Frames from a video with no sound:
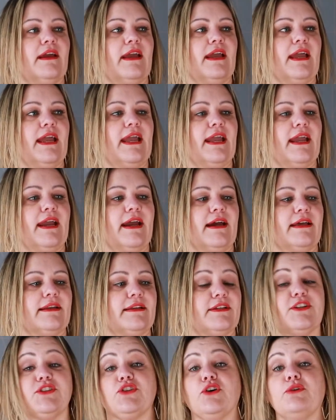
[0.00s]
And
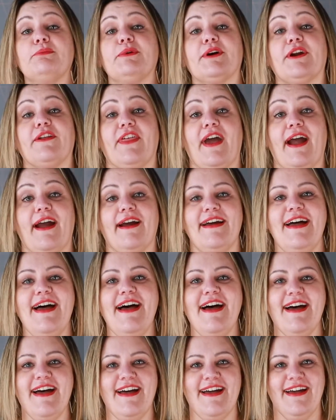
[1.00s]
an adult book at that,
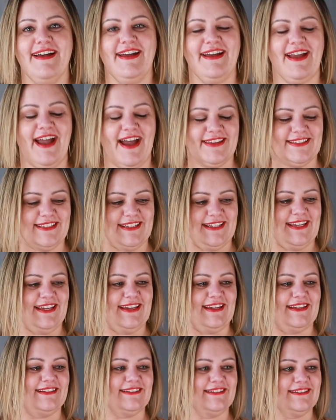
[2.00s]
as a
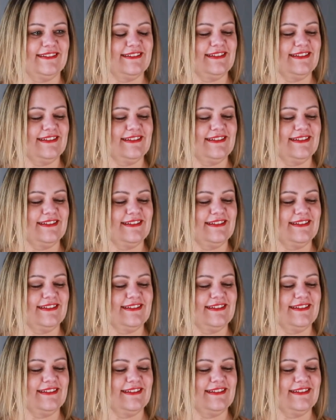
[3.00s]
kid.